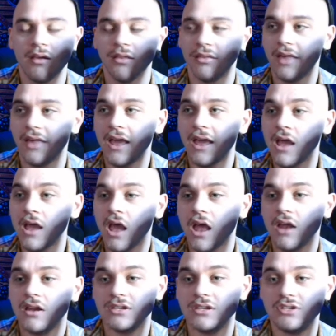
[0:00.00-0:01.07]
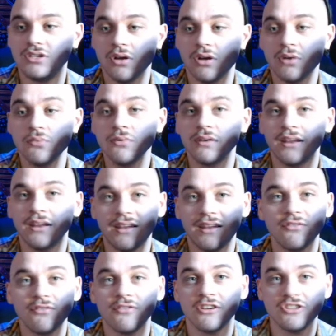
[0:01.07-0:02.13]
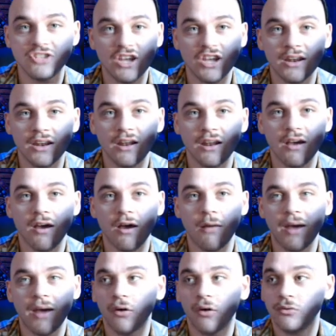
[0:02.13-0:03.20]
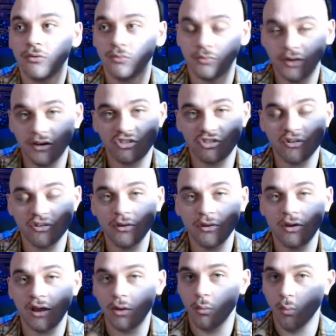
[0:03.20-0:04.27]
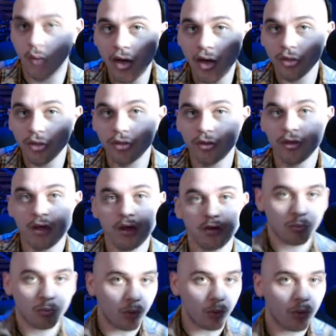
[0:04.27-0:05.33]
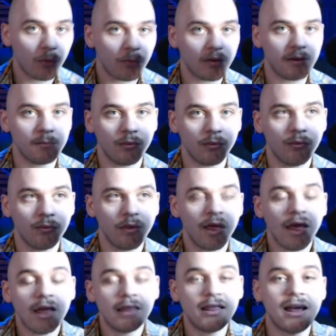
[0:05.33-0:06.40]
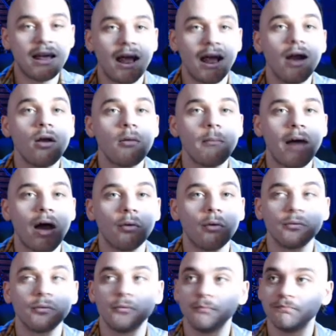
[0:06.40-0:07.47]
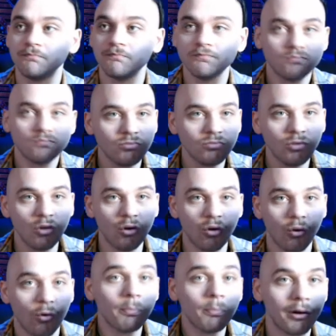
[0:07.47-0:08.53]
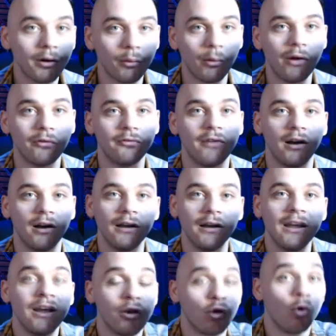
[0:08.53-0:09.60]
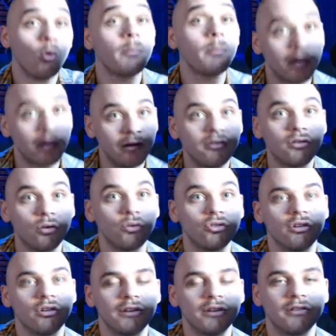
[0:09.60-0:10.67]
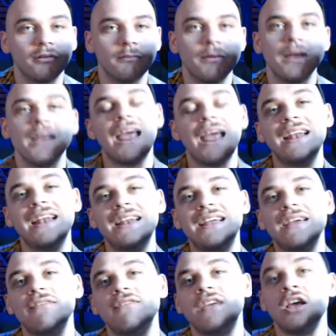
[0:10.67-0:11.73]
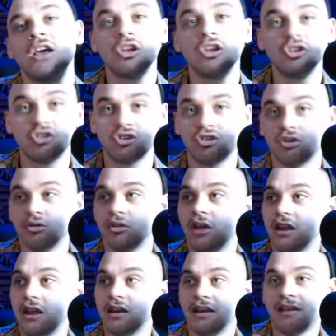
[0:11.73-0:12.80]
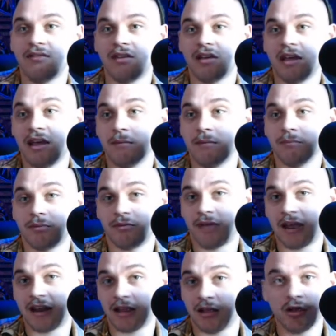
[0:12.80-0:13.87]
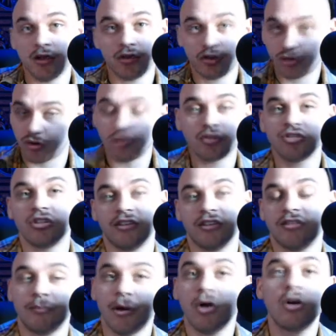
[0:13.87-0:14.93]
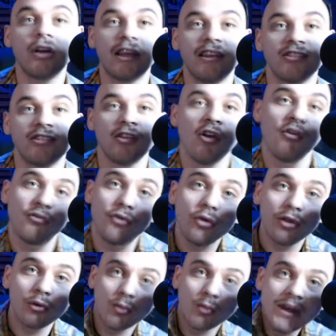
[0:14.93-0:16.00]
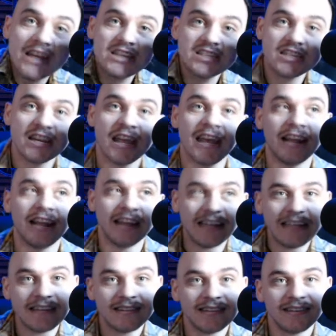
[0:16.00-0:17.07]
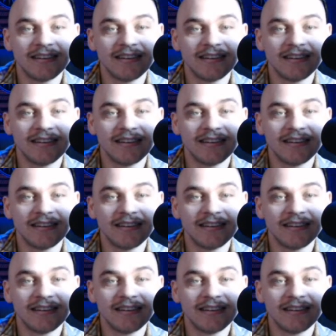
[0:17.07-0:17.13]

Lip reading: They don't give a shit about redistributing wealth to poor people. They care about corporate welfare, corporate socialism, and providing socialist parties for the rich and elite.